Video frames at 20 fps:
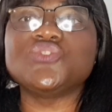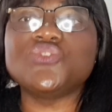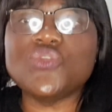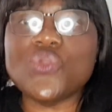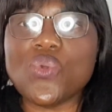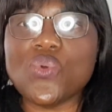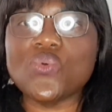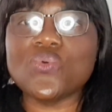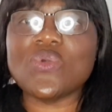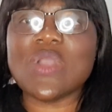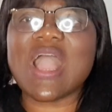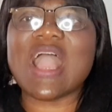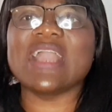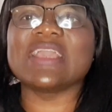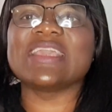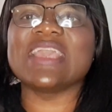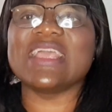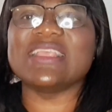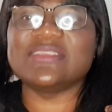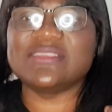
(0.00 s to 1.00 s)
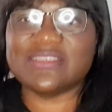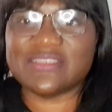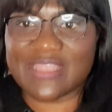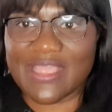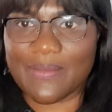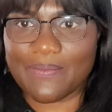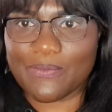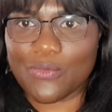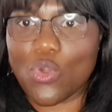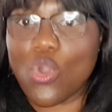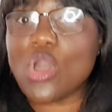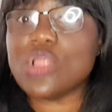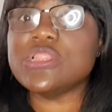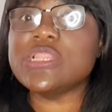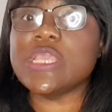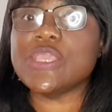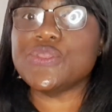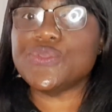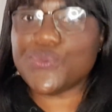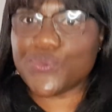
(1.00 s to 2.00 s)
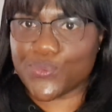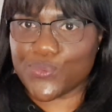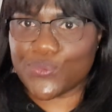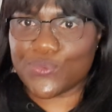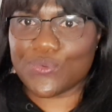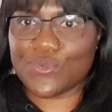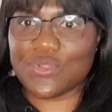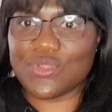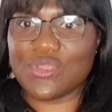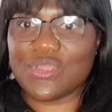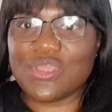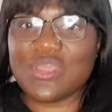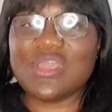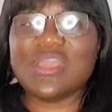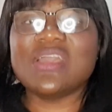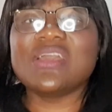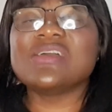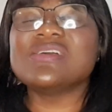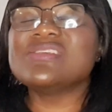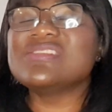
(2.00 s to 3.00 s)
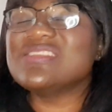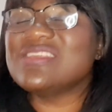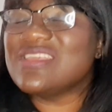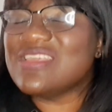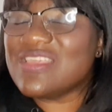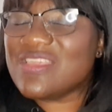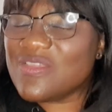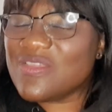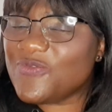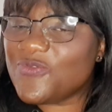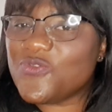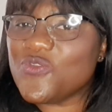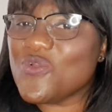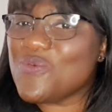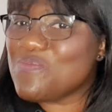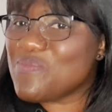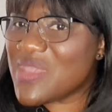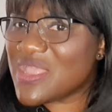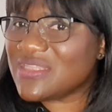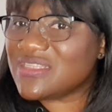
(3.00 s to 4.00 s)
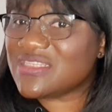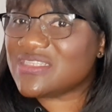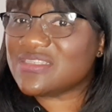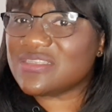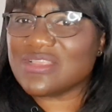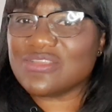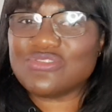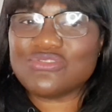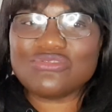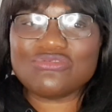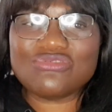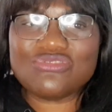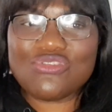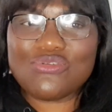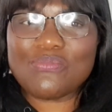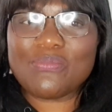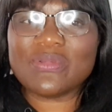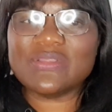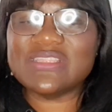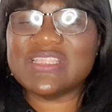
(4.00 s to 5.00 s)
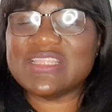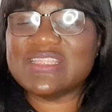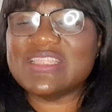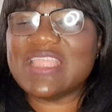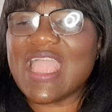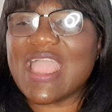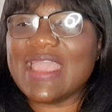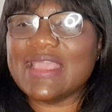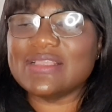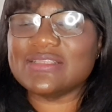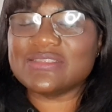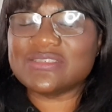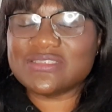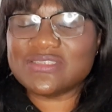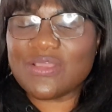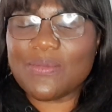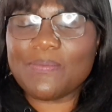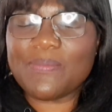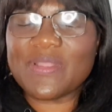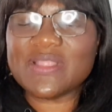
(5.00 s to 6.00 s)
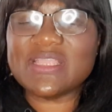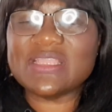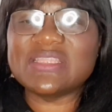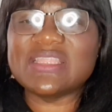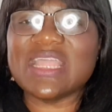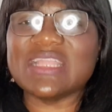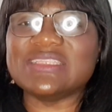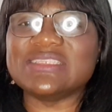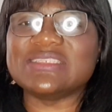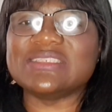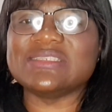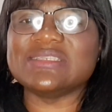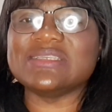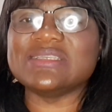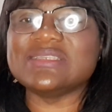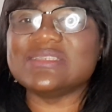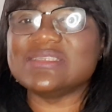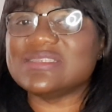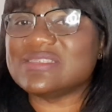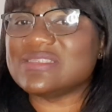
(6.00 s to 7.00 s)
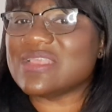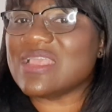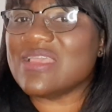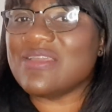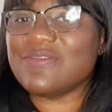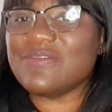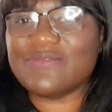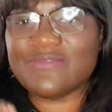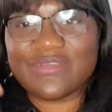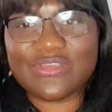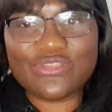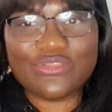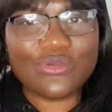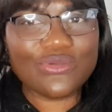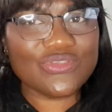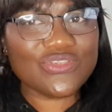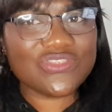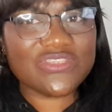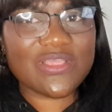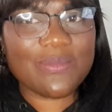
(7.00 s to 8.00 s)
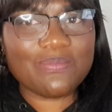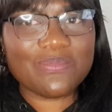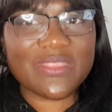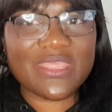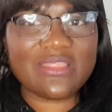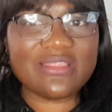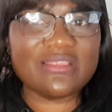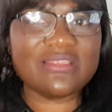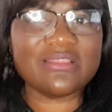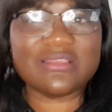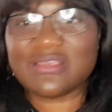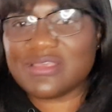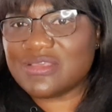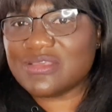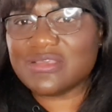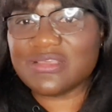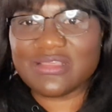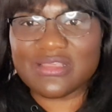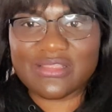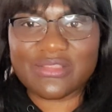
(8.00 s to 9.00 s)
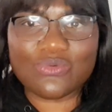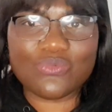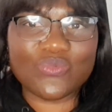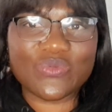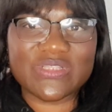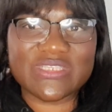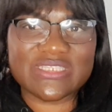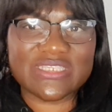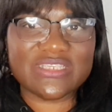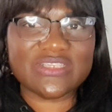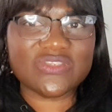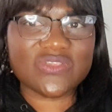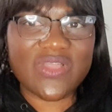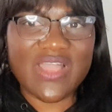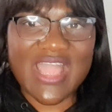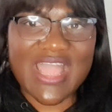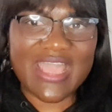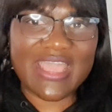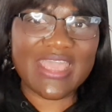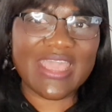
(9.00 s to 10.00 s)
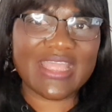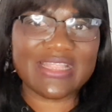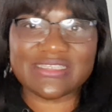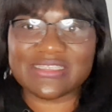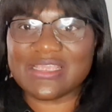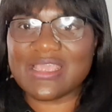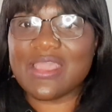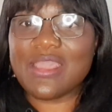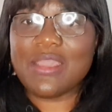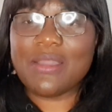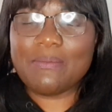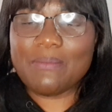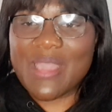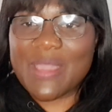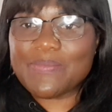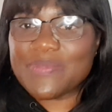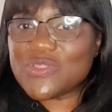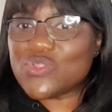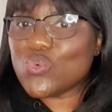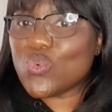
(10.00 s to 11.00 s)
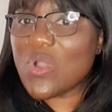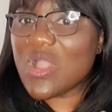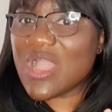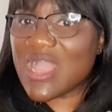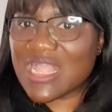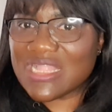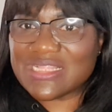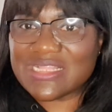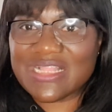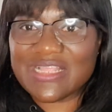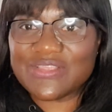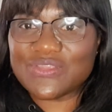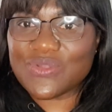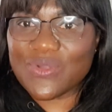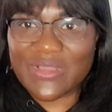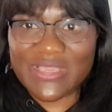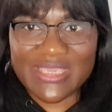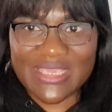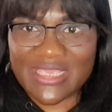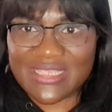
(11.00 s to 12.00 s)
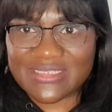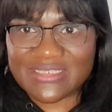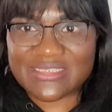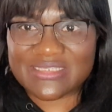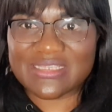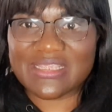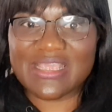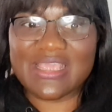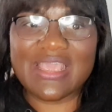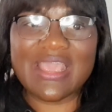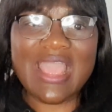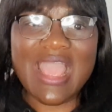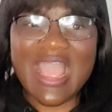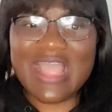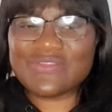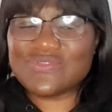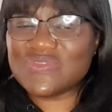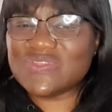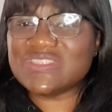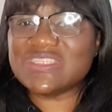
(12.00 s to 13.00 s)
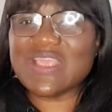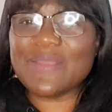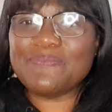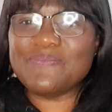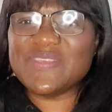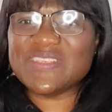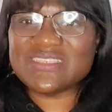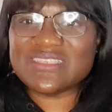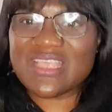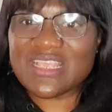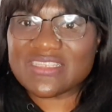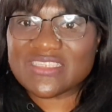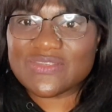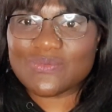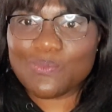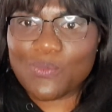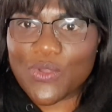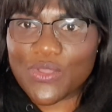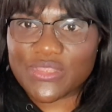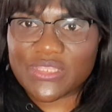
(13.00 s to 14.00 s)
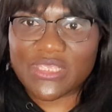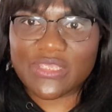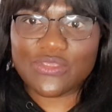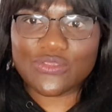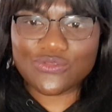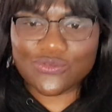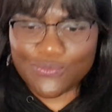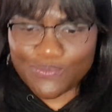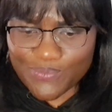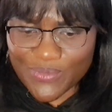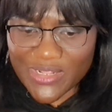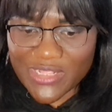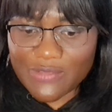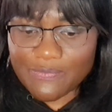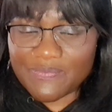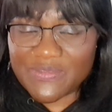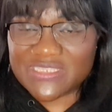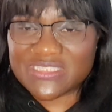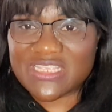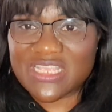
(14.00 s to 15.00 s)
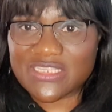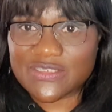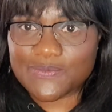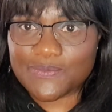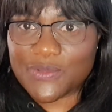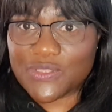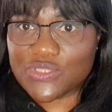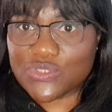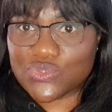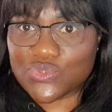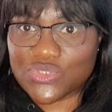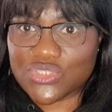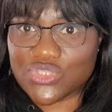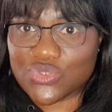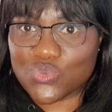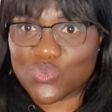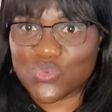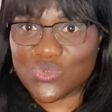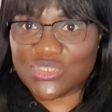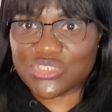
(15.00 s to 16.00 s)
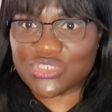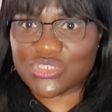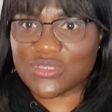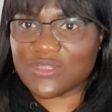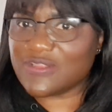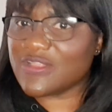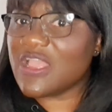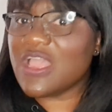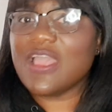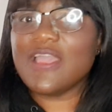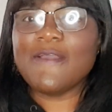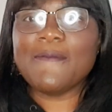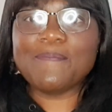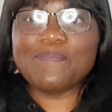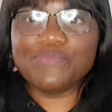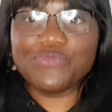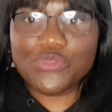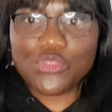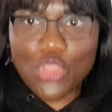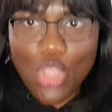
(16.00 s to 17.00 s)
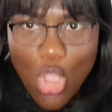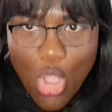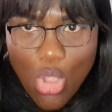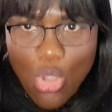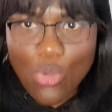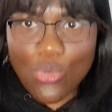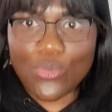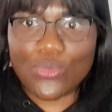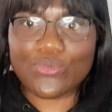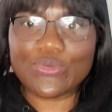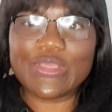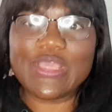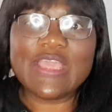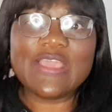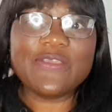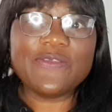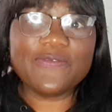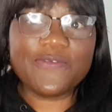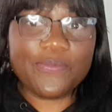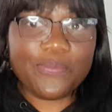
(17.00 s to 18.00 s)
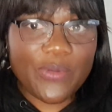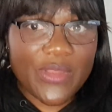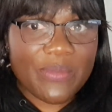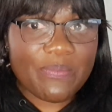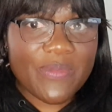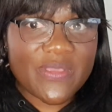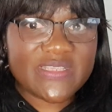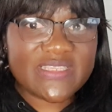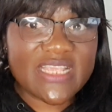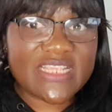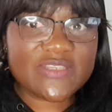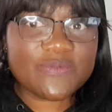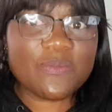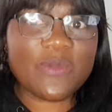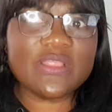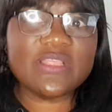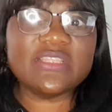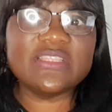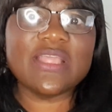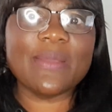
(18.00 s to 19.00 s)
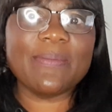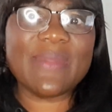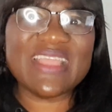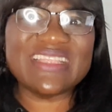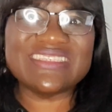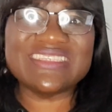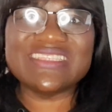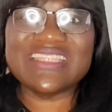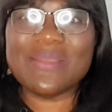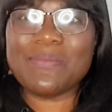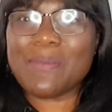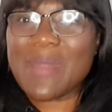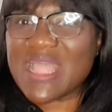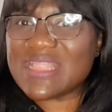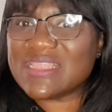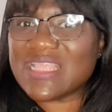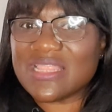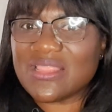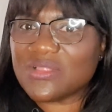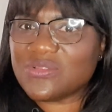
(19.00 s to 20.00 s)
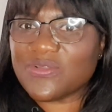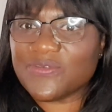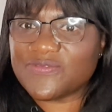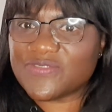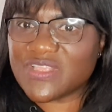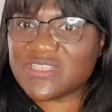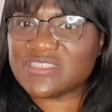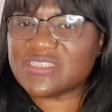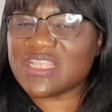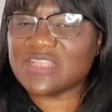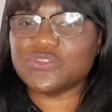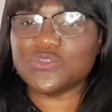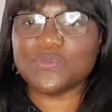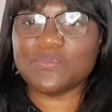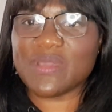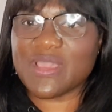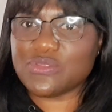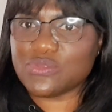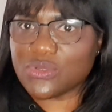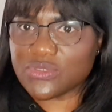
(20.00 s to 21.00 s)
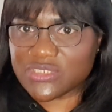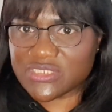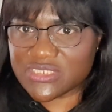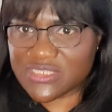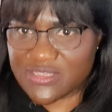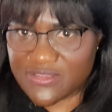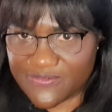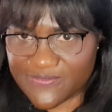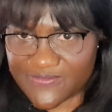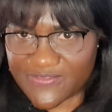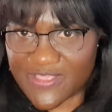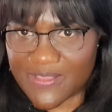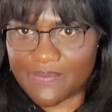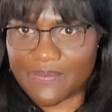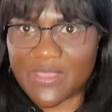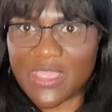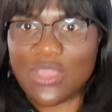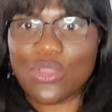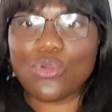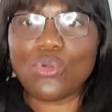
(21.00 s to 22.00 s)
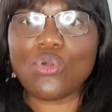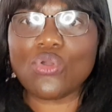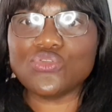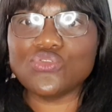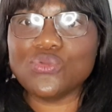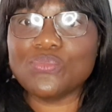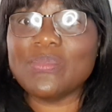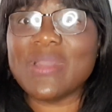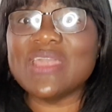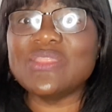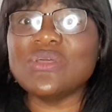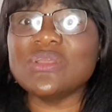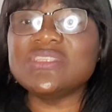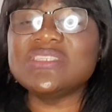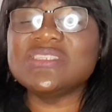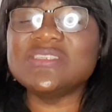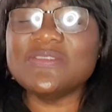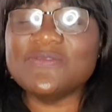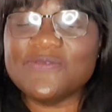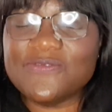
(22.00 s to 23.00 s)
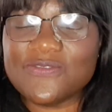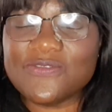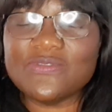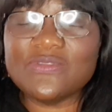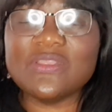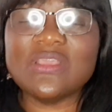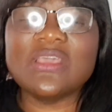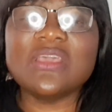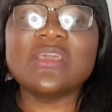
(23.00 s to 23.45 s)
you against them, only you. If you meet the day somebody that is something with his or her head, might be the one handling your case, and you say business money, you bring business money to the equation. No, if you bring business money, they might demand a lot of things that you might not give them, or you might not even